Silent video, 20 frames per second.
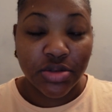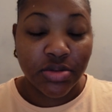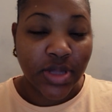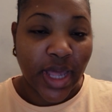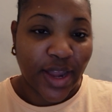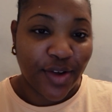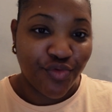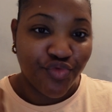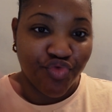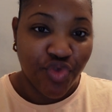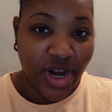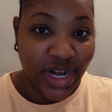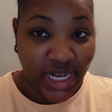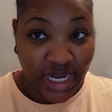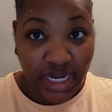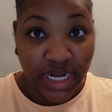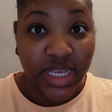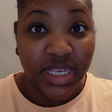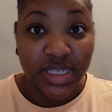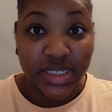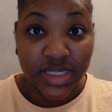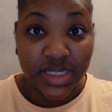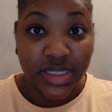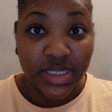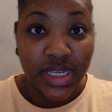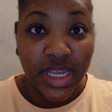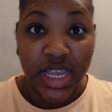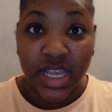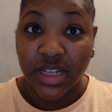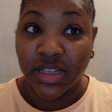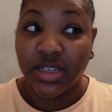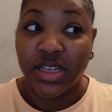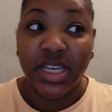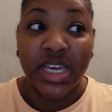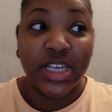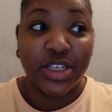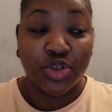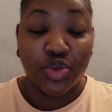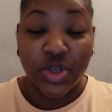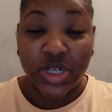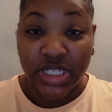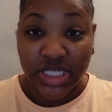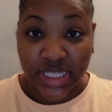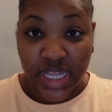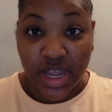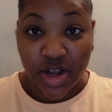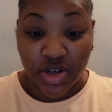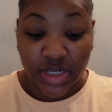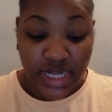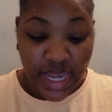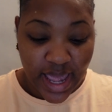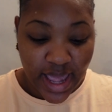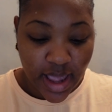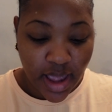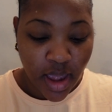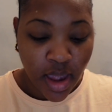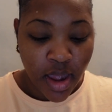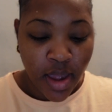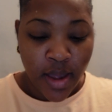like readiness and it's gonna stay all day,